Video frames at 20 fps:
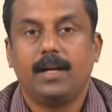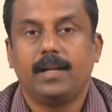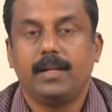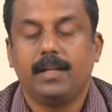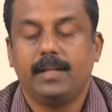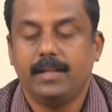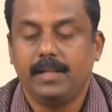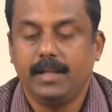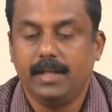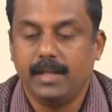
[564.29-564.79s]

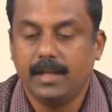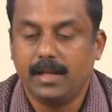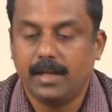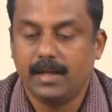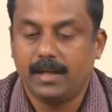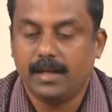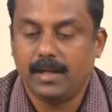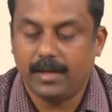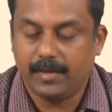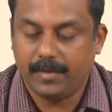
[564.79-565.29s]
in the
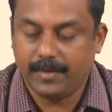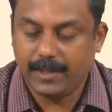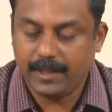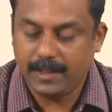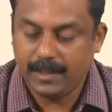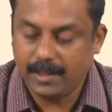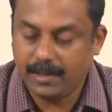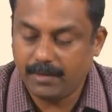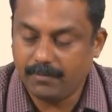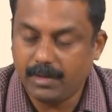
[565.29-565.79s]

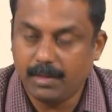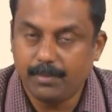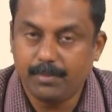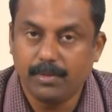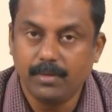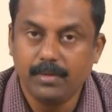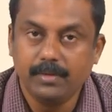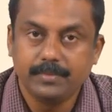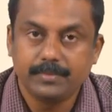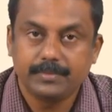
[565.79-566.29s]
weld
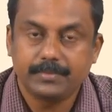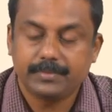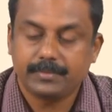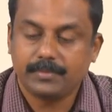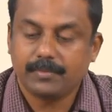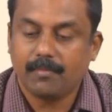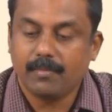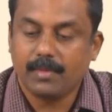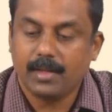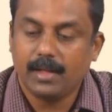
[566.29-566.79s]
pool,
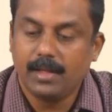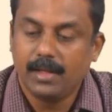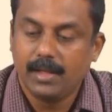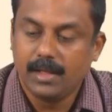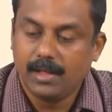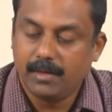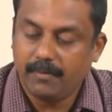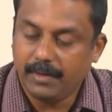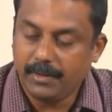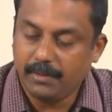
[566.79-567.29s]

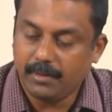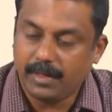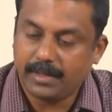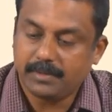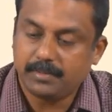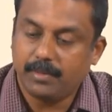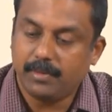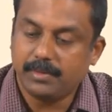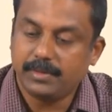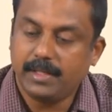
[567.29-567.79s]
when you are
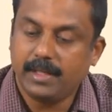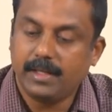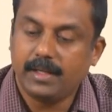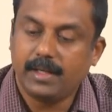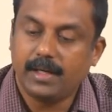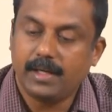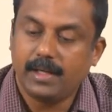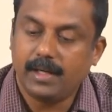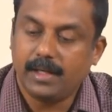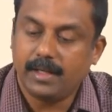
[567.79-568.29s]
exposing
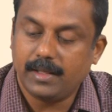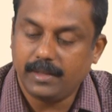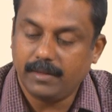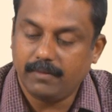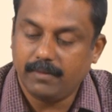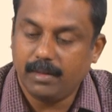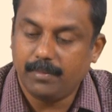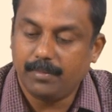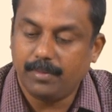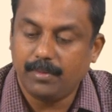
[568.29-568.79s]
uh, the
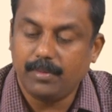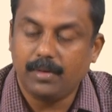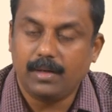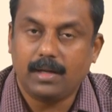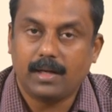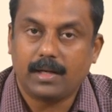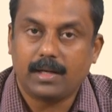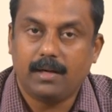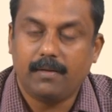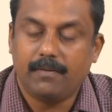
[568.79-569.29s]
weld pool
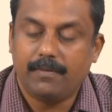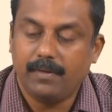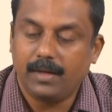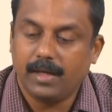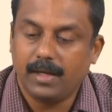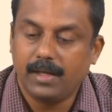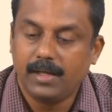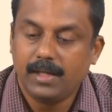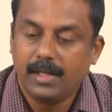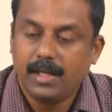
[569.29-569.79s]
of
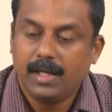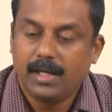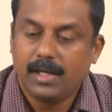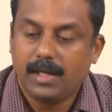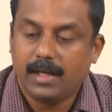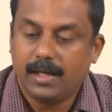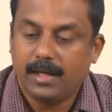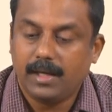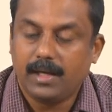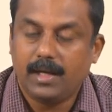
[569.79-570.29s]
uh,
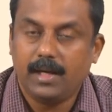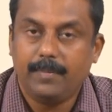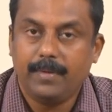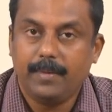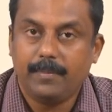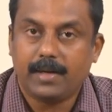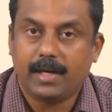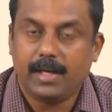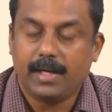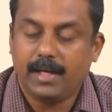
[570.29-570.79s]
uh,
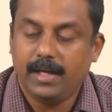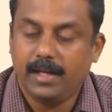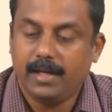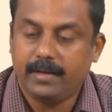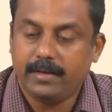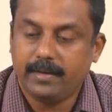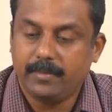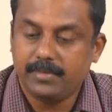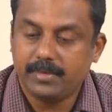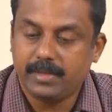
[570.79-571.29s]
aluminum containing
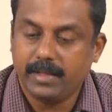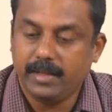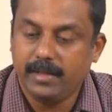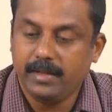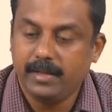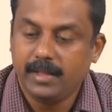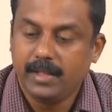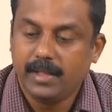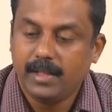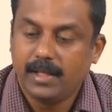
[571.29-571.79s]
trip
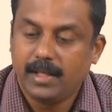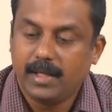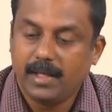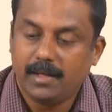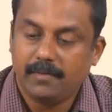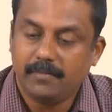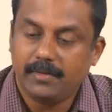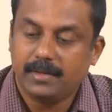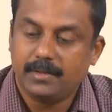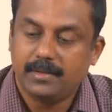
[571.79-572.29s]
steel
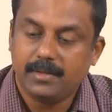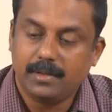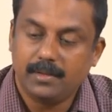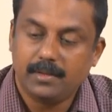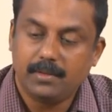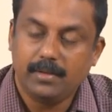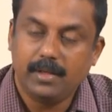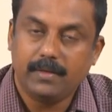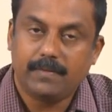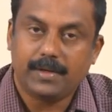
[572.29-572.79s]
with
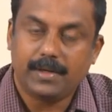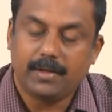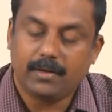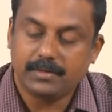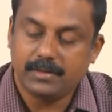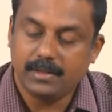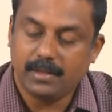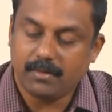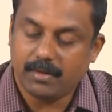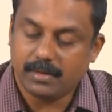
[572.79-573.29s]
two different
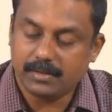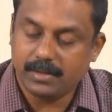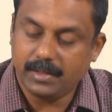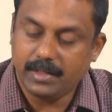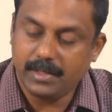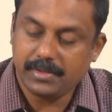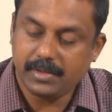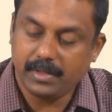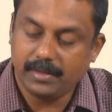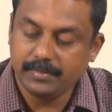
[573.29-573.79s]
oxygen
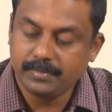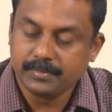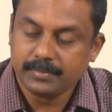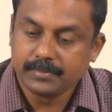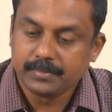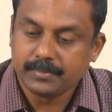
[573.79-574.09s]
concentration